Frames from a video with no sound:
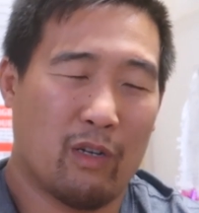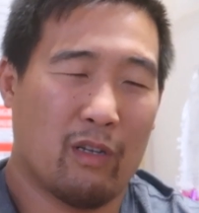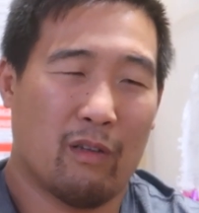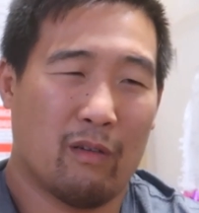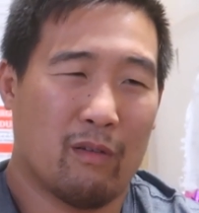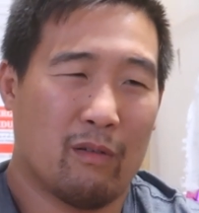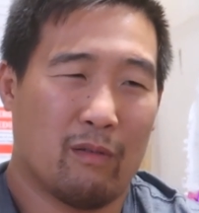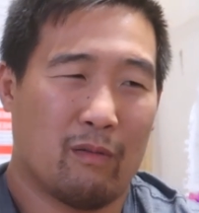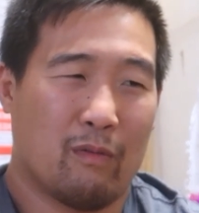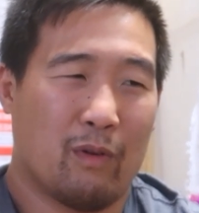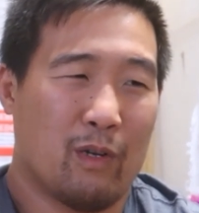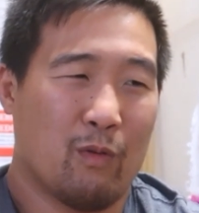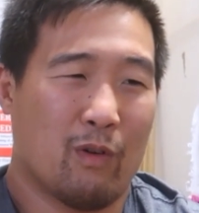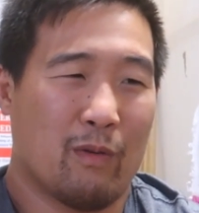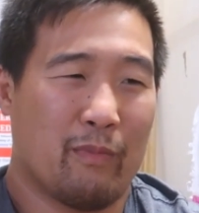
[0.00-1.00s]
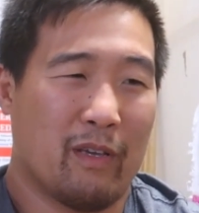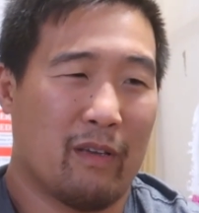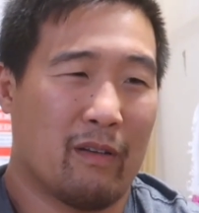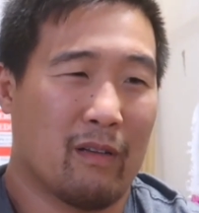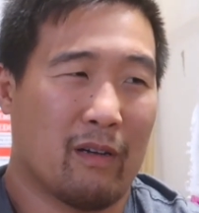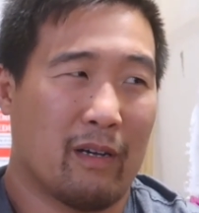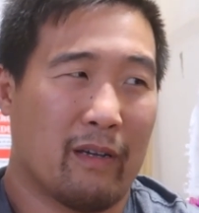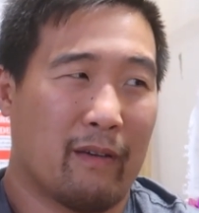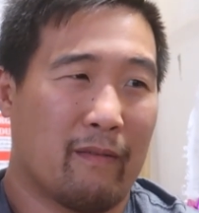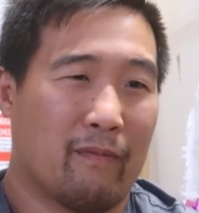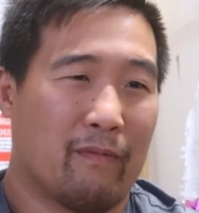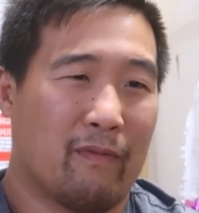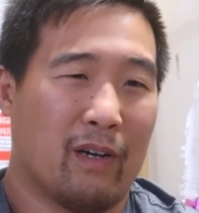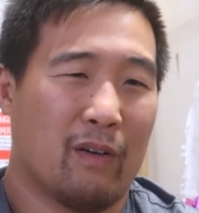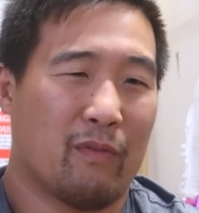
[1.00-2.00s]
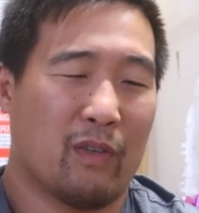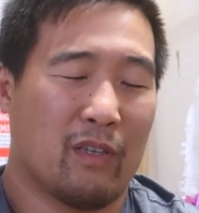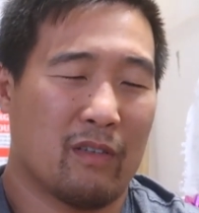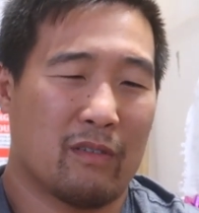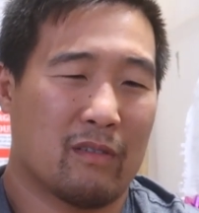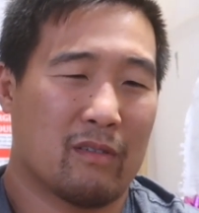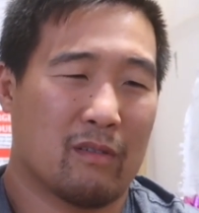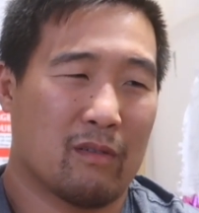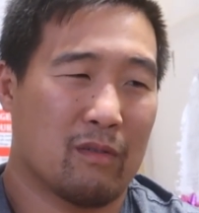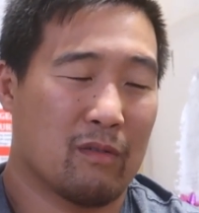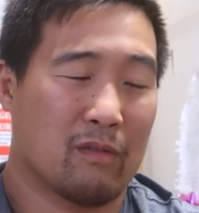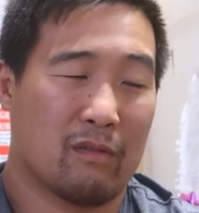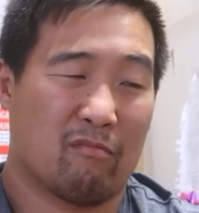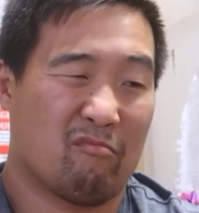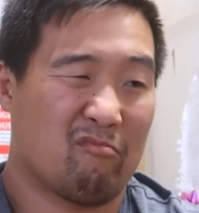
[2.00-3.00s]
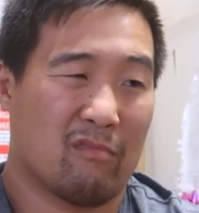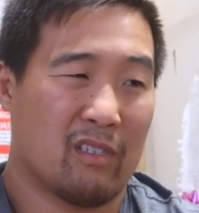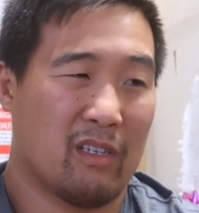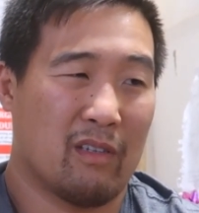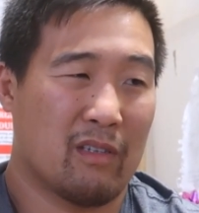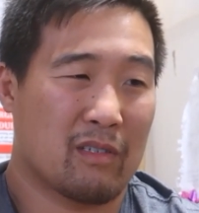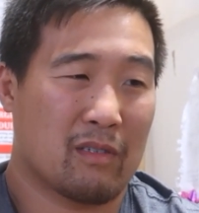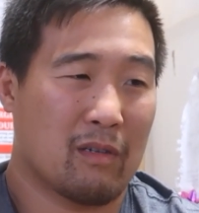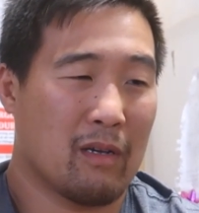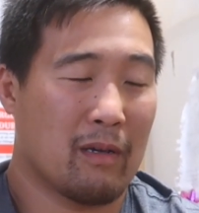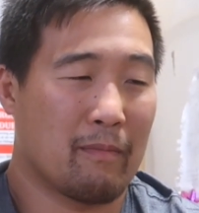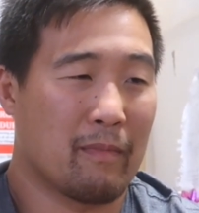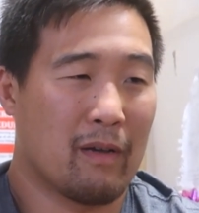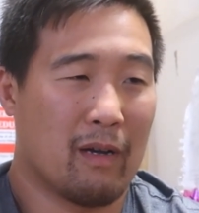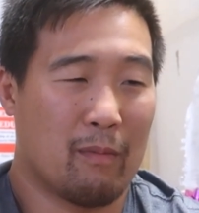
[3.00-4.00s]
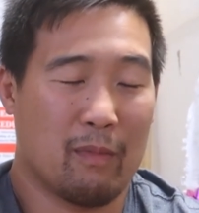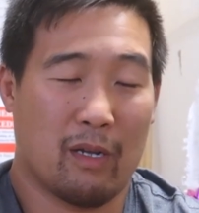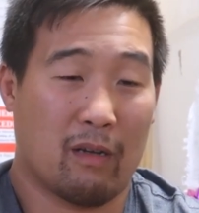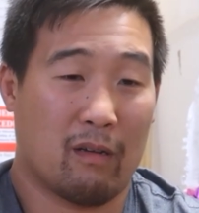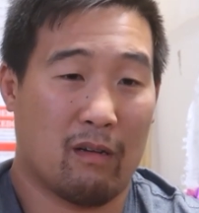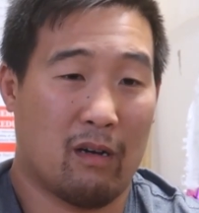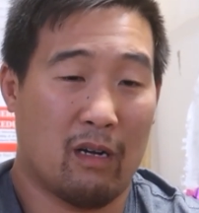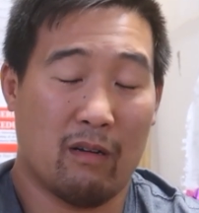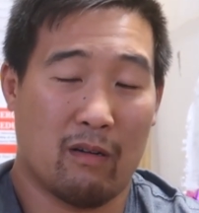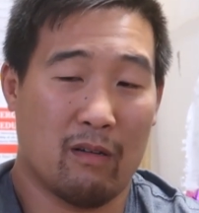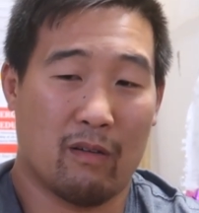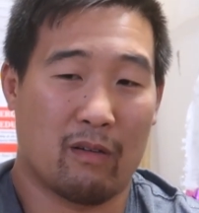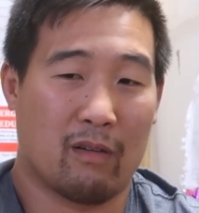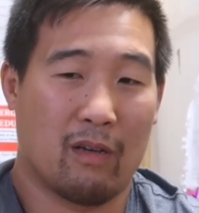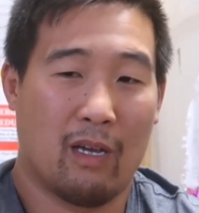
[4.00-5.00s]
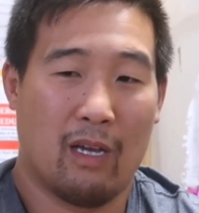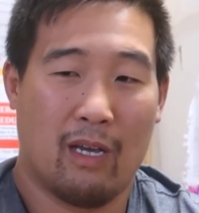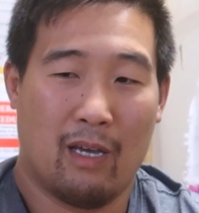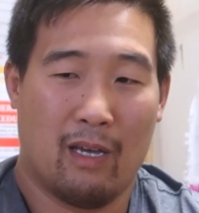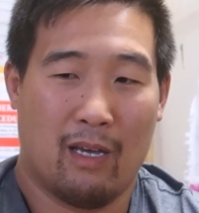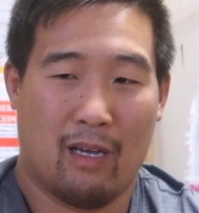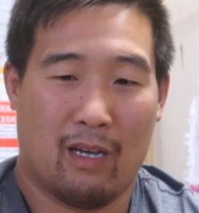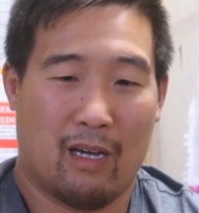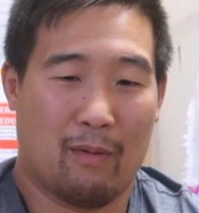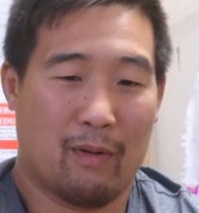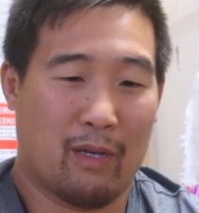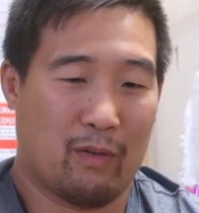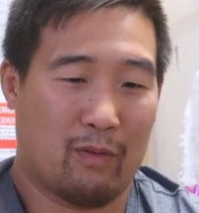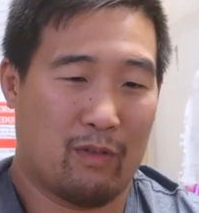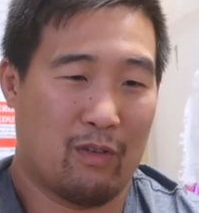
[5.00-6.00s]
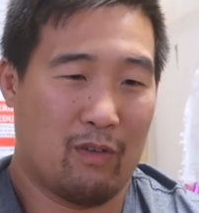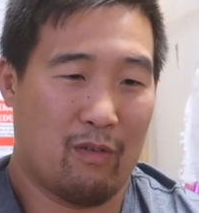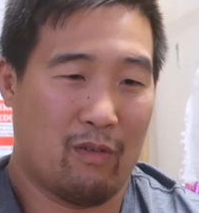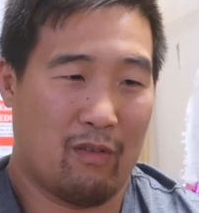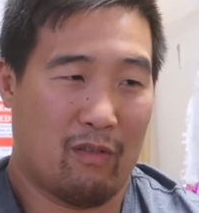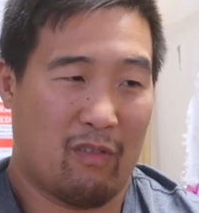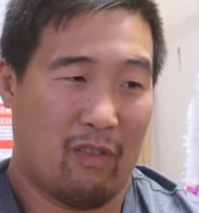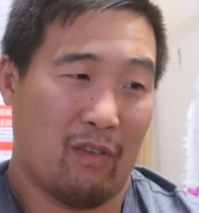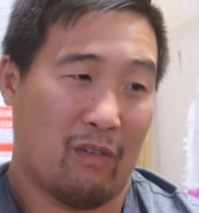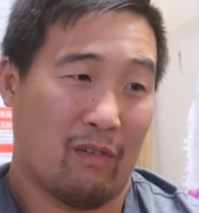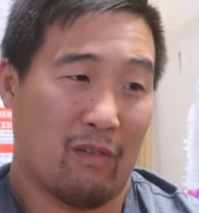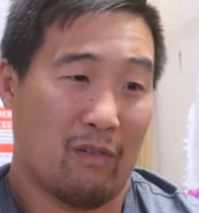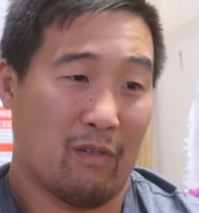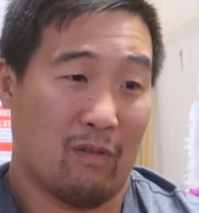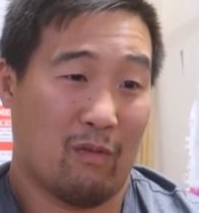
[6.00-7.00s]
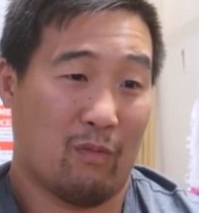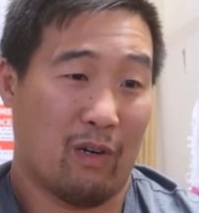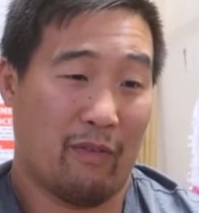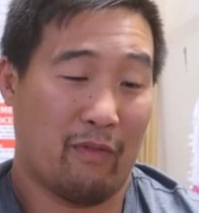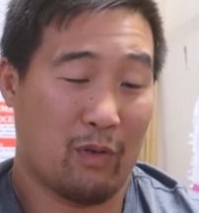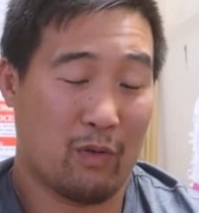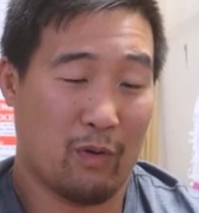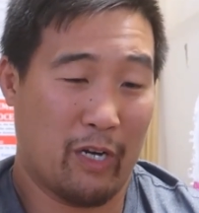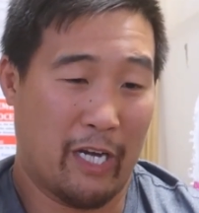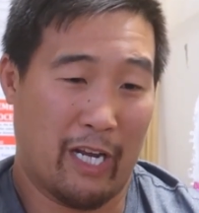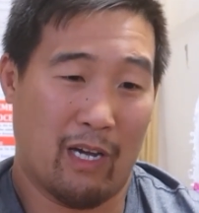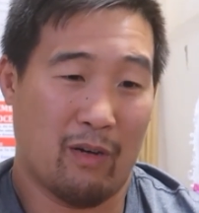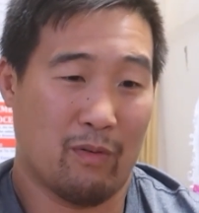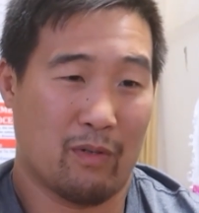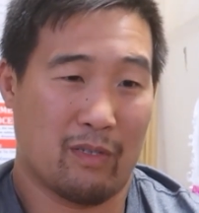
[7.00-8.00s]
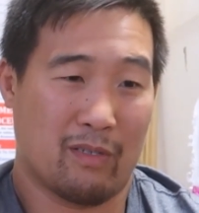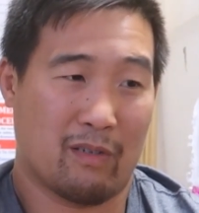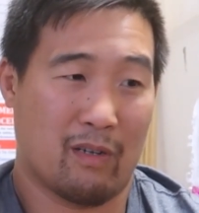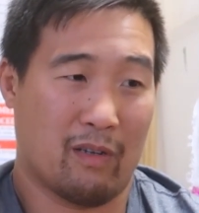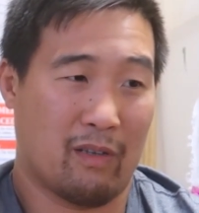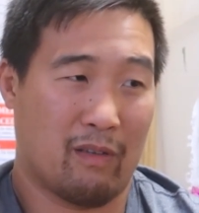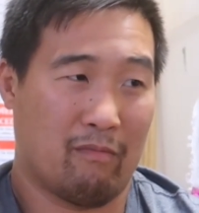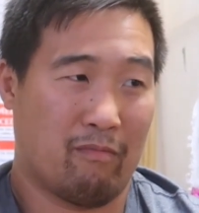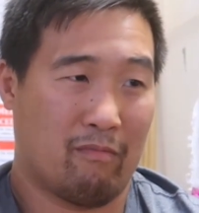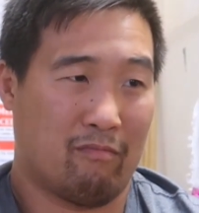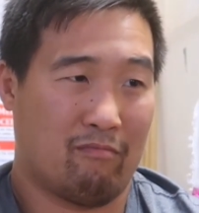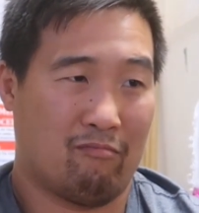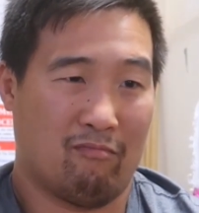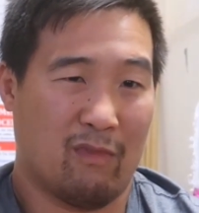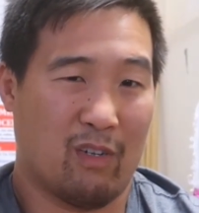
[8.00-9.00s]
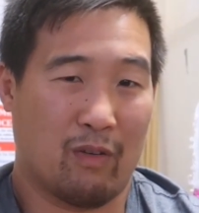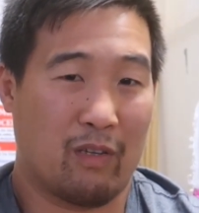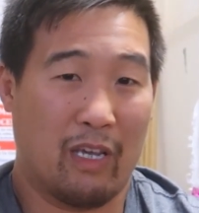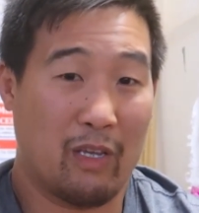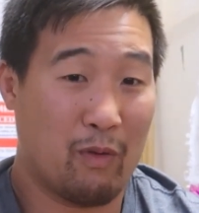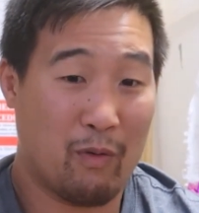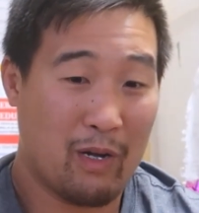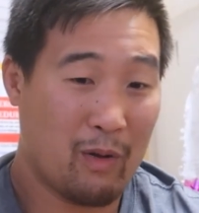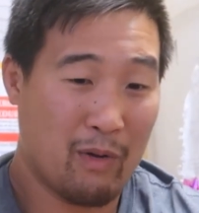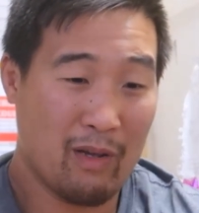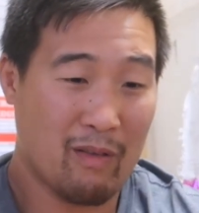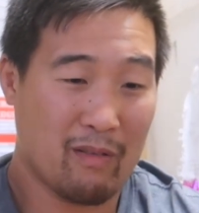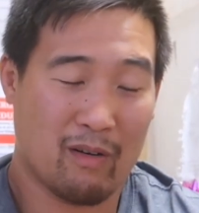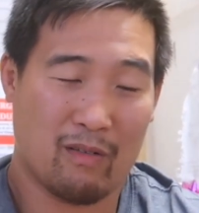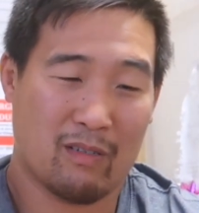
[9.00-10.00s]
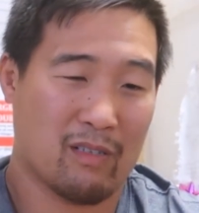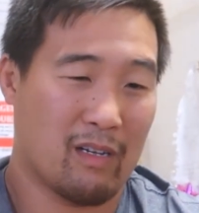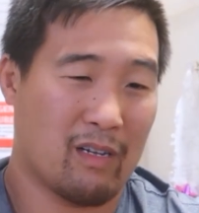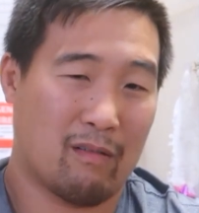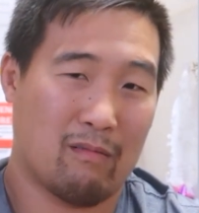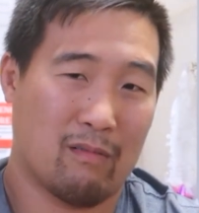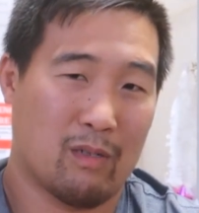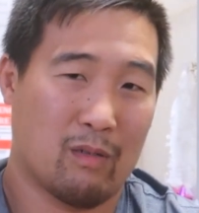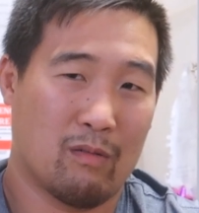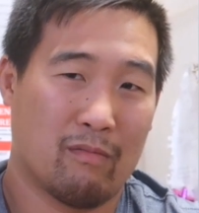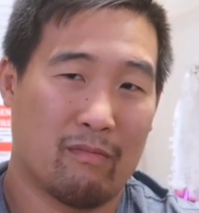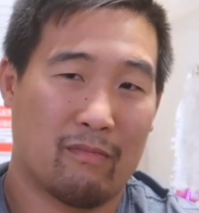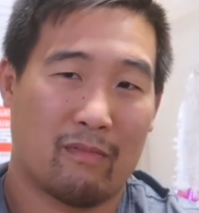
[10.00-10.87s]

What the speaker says: where do you want to be in like 5 years or 10 years time? I'm like, I don't know. I'm like, do you think whatever you're doing now is gonna get you anywhere? And he's like, well,